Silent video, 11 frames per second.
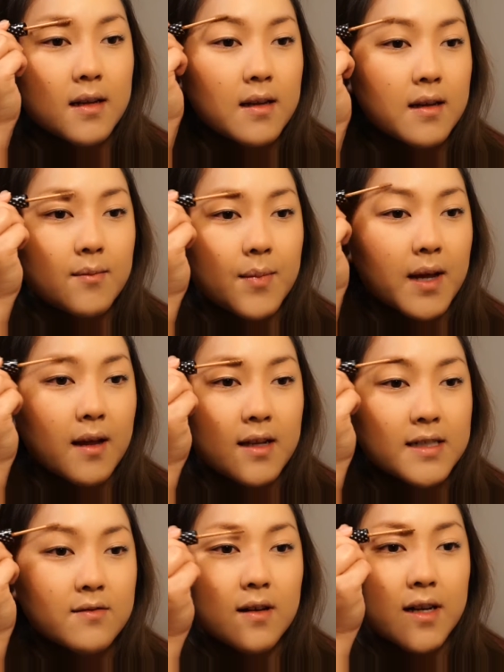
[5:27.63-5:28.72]
And back in high
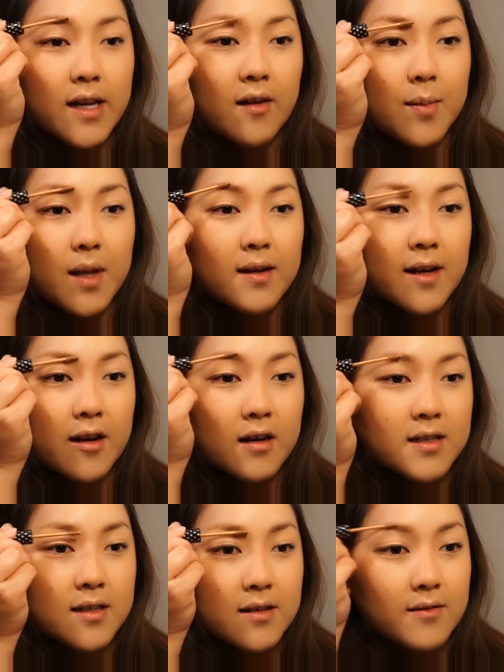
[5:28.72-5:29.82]
school I did have blonde hair
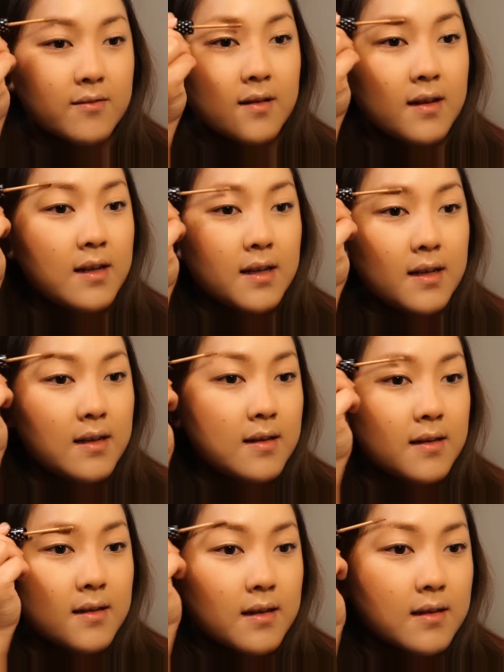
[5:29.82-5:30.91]
too.
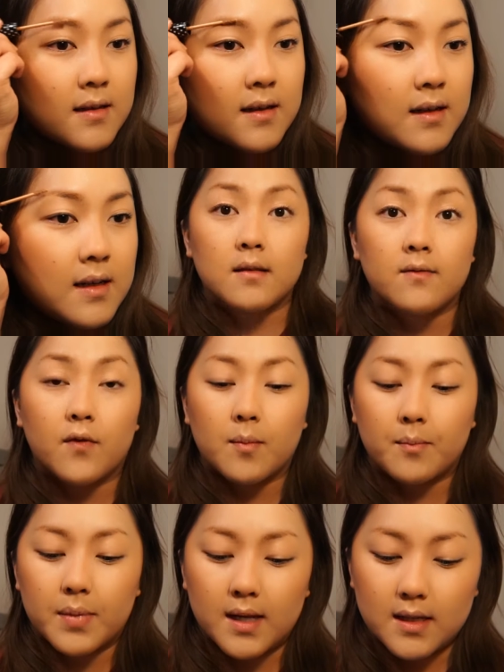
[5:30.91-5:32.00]
And for
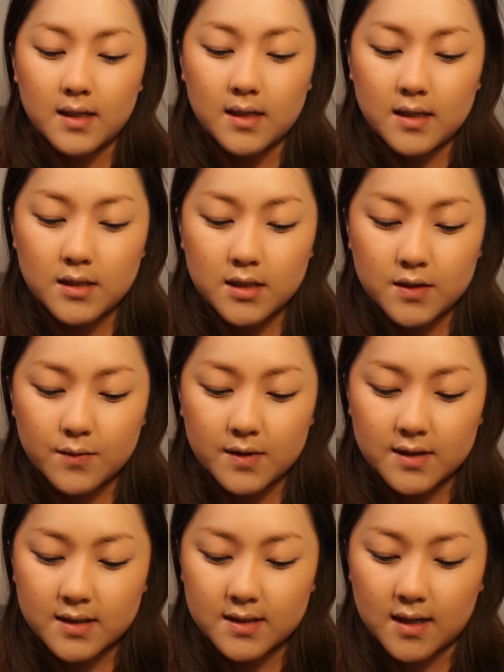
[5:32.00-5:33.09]
blush, we're
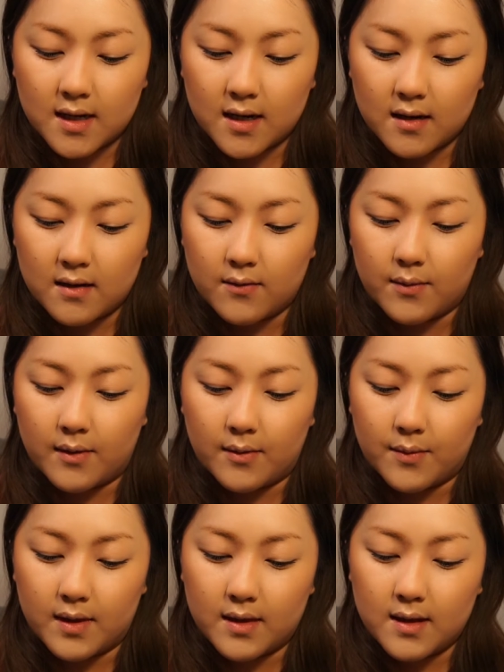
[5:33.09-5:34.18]
just gonna go in
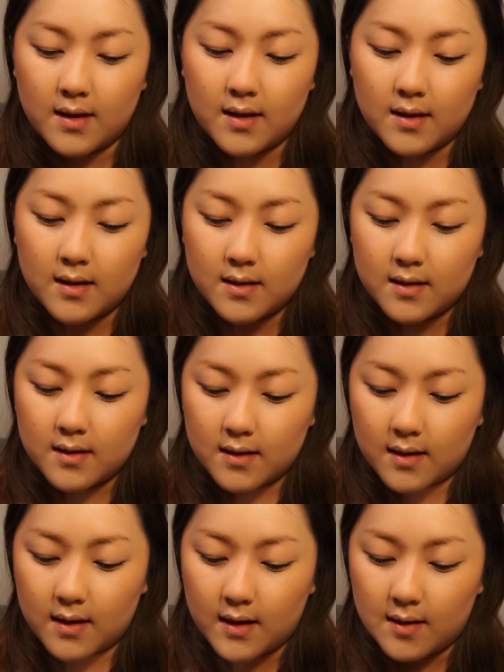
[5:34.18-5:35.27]
with
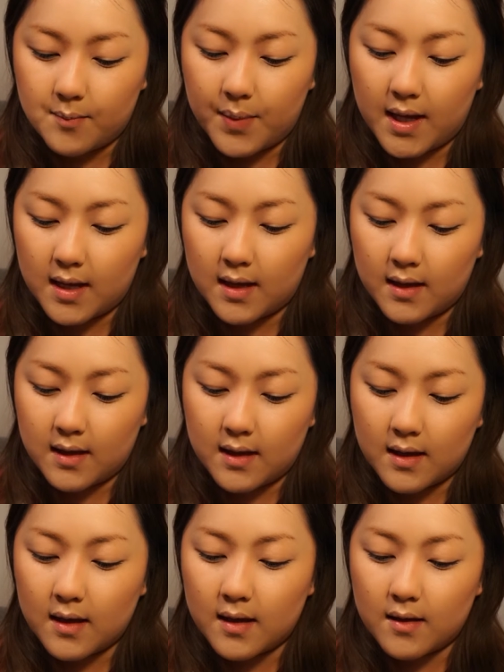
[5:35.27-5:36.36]
a
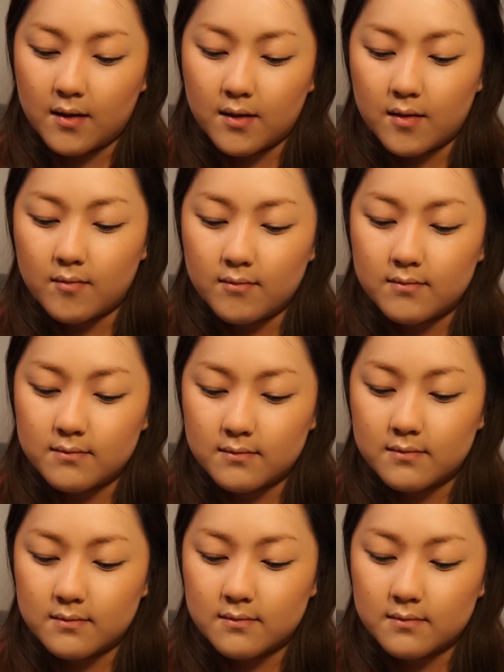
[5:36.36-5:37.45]
pinky
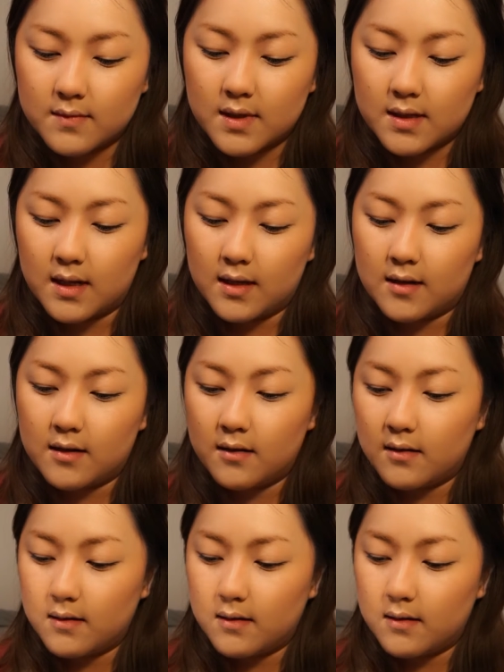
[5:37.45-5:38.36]
color.